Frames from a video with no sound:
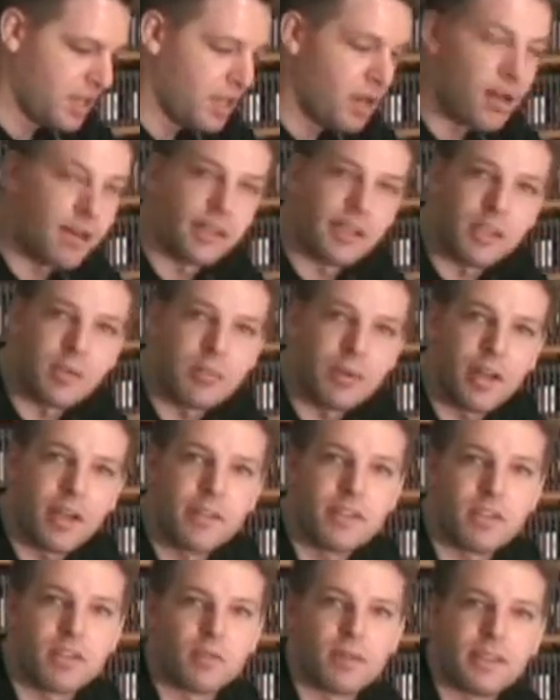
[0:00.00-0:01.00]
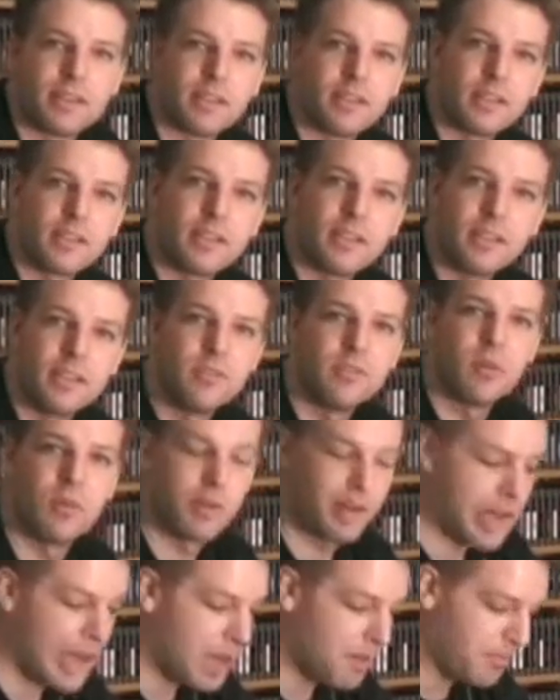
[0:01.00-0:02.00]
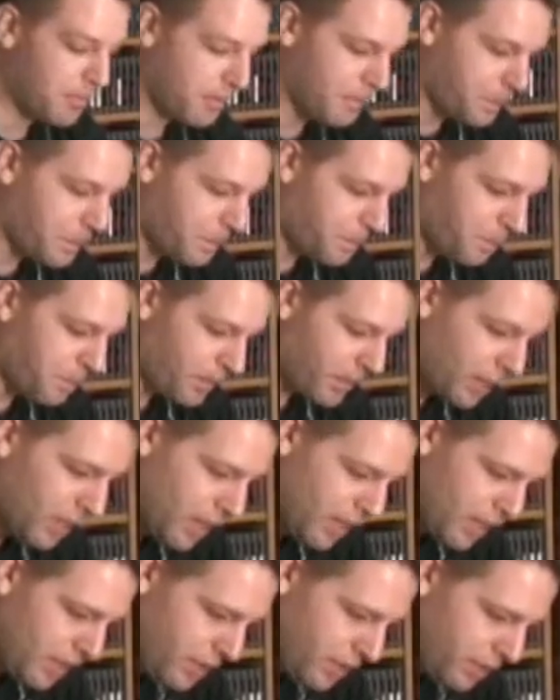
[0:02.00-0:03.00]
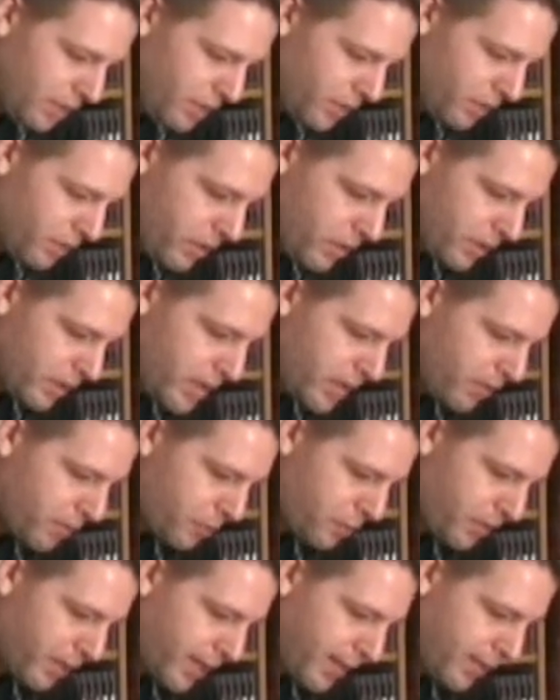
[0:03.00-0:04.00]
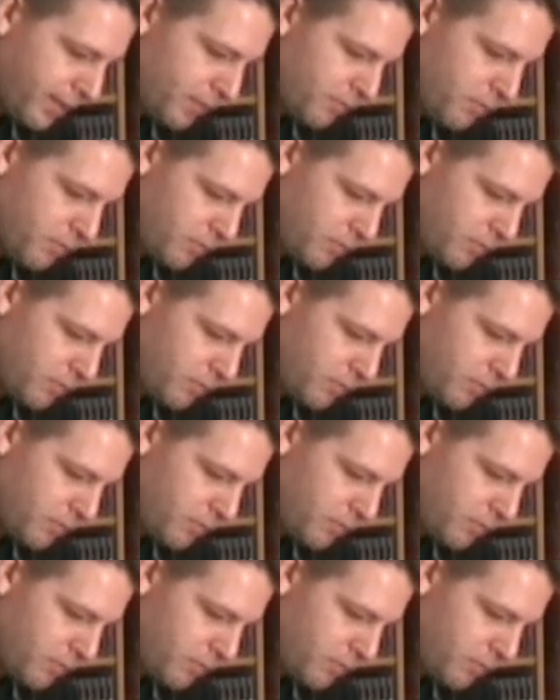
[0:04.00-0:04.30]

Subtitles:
on eBay until recently, so I knew what would happen. And you know what? I was right.